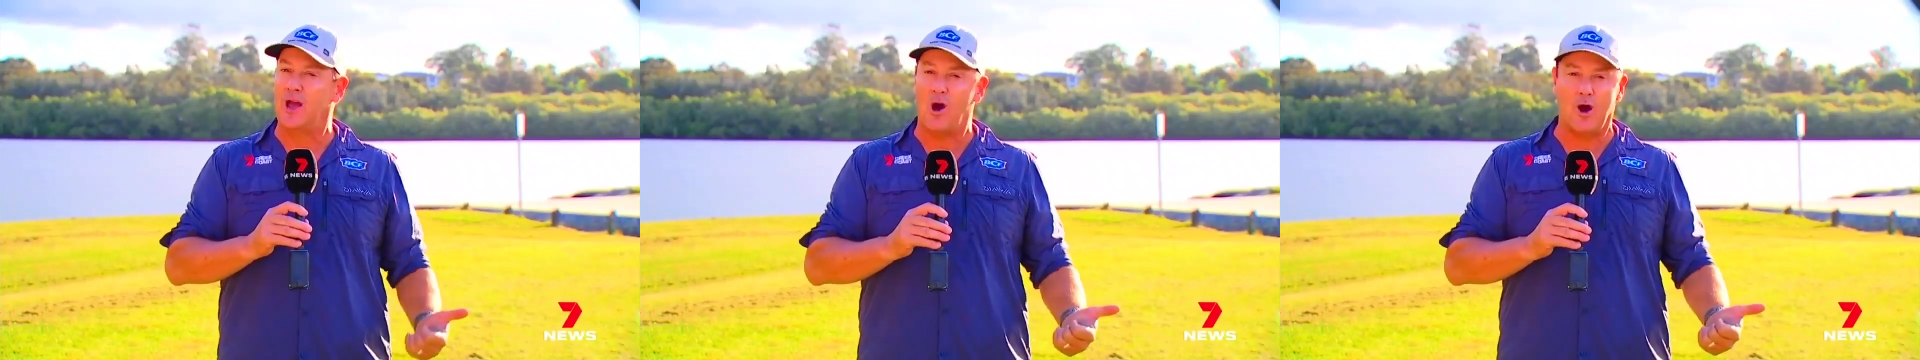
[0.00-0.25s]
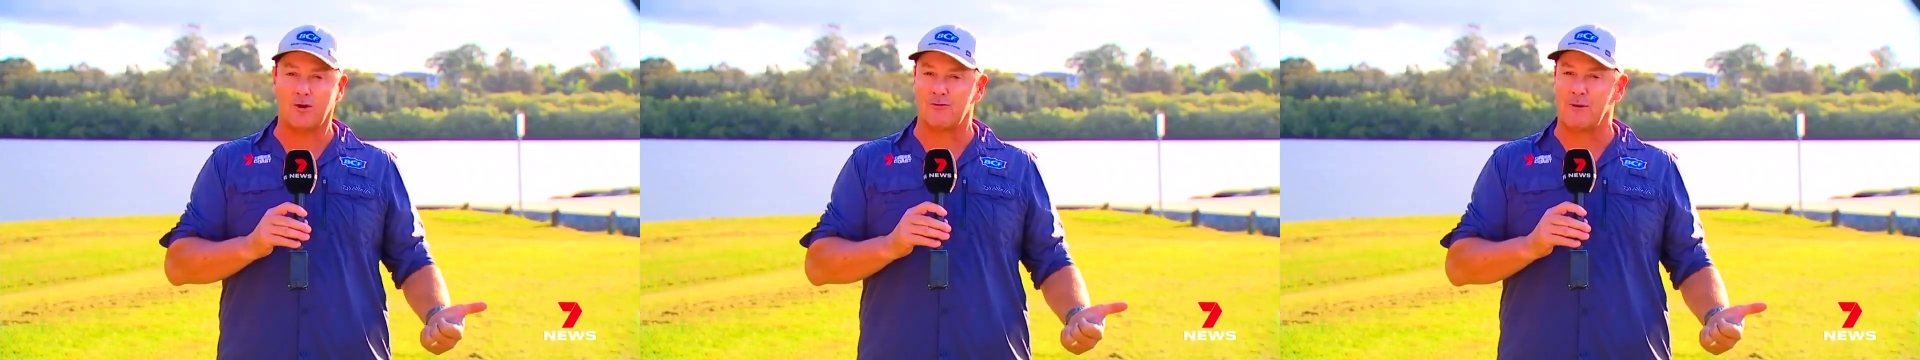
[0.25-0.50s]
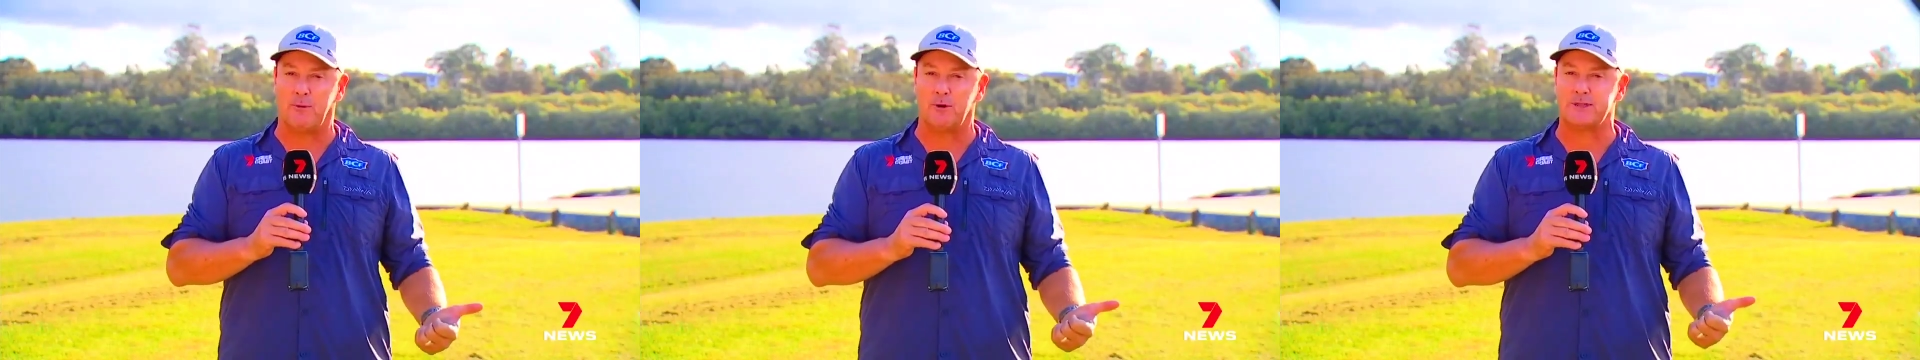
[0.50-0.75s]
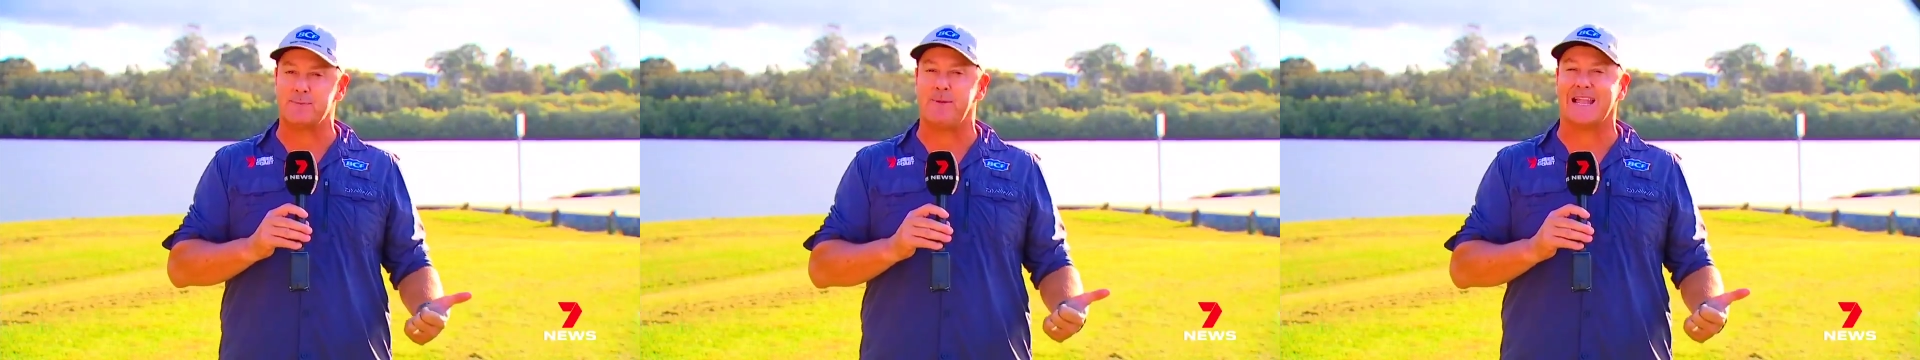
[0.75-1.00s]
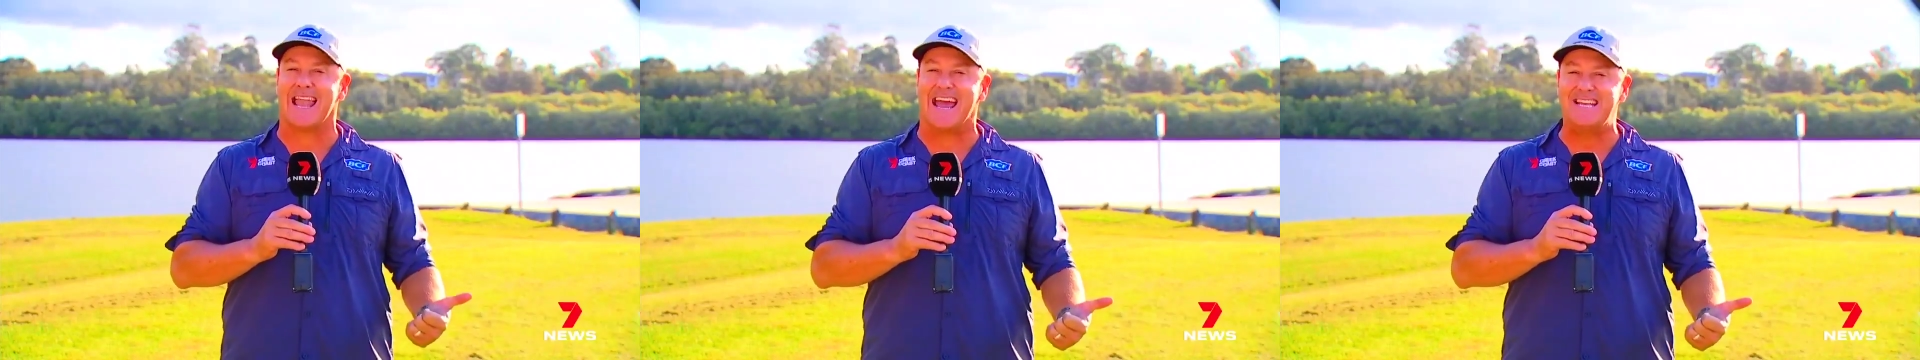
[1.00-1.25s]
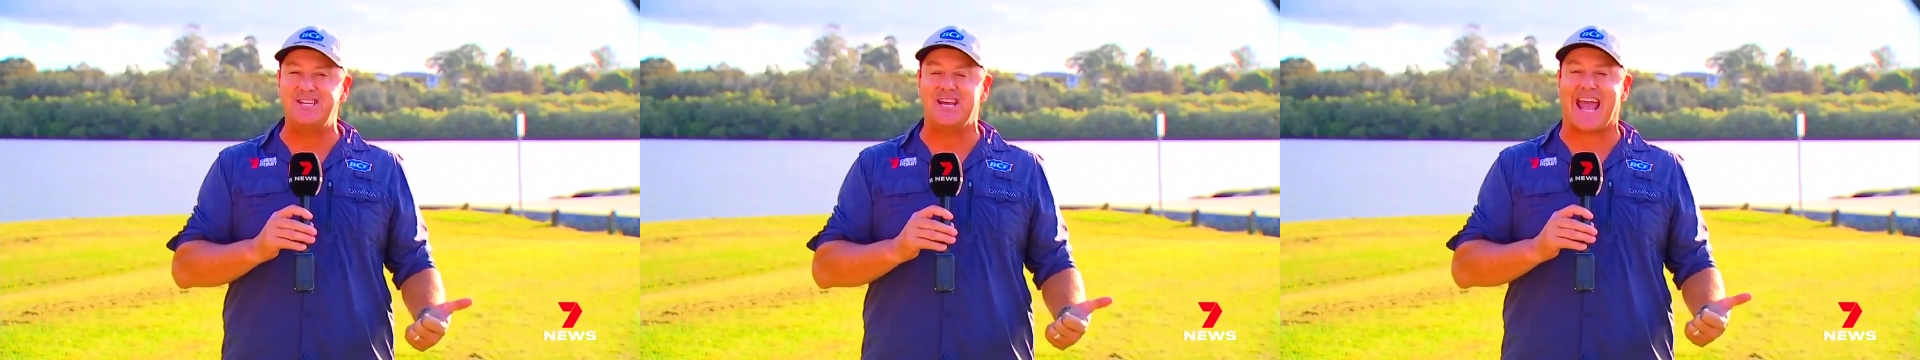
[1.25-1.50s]
I can report the
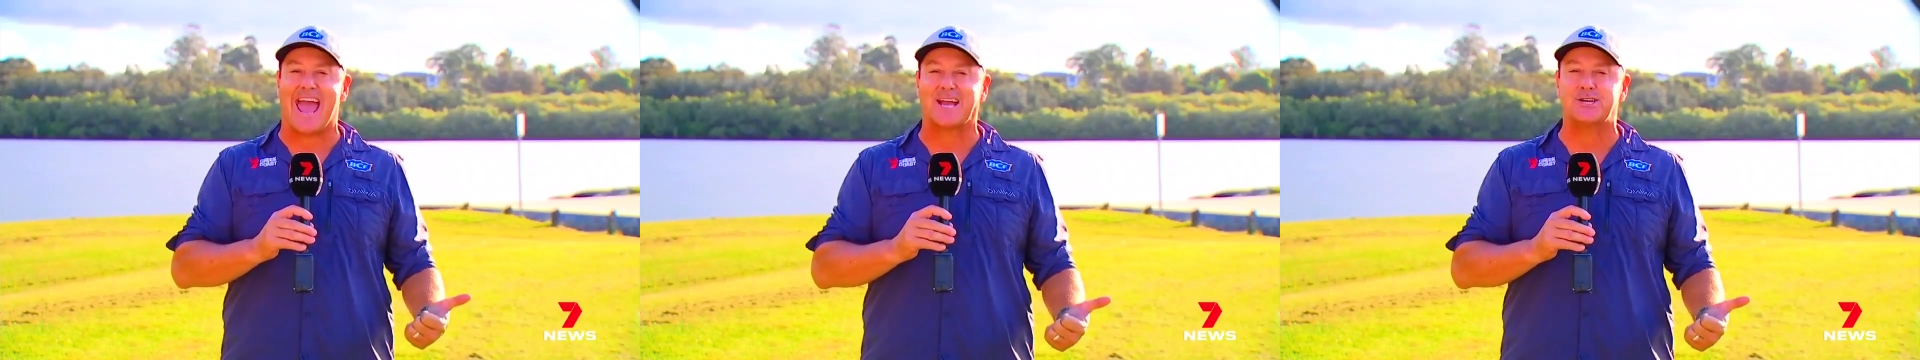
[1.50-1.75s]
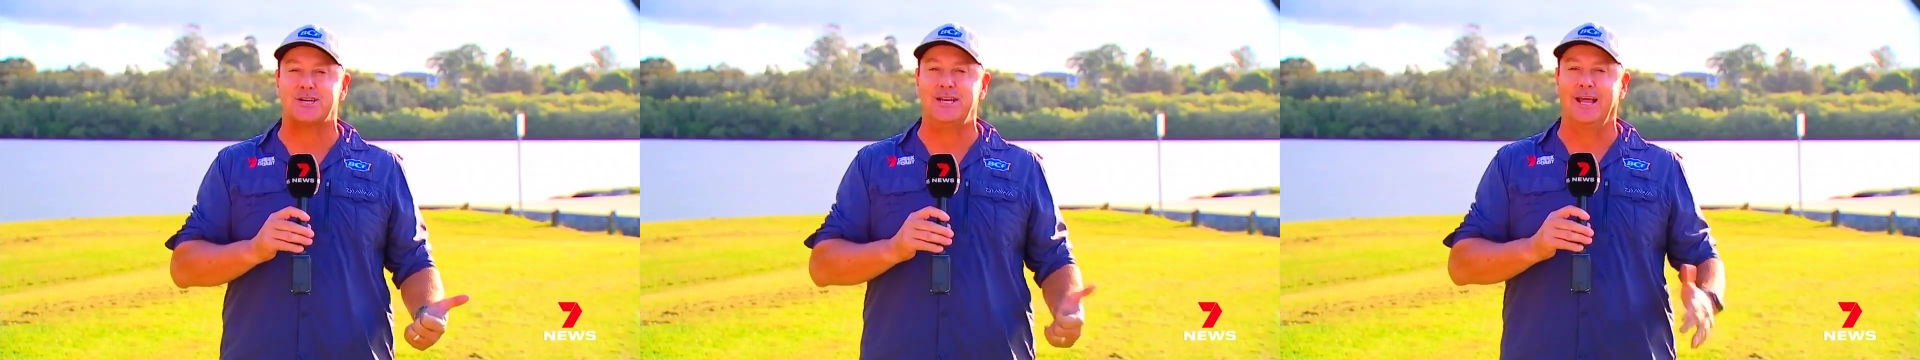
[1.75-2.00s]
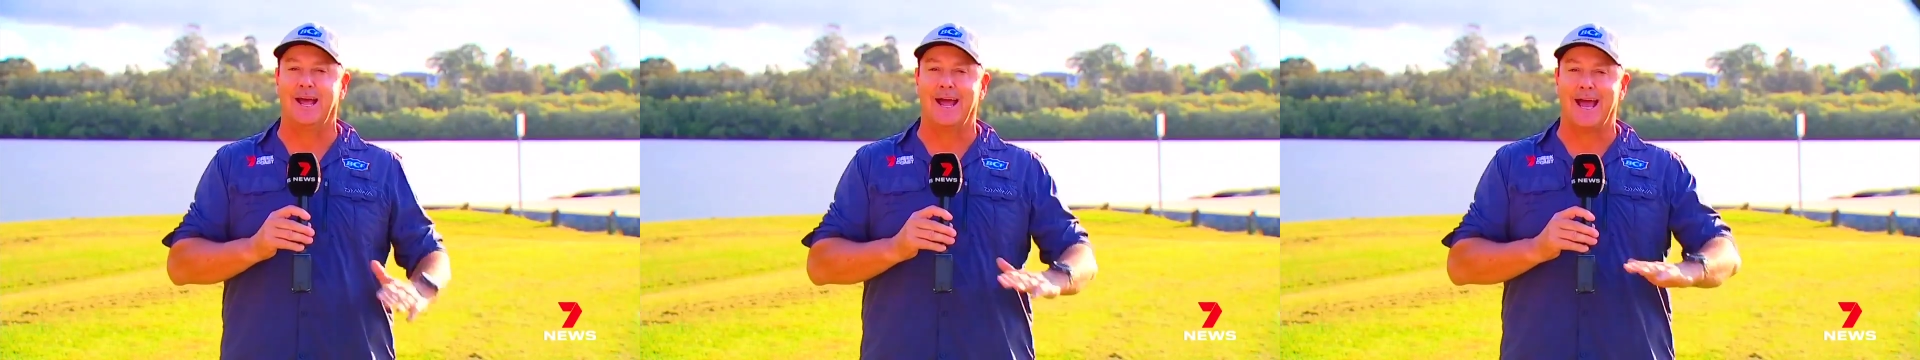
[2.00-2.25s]
pelagic action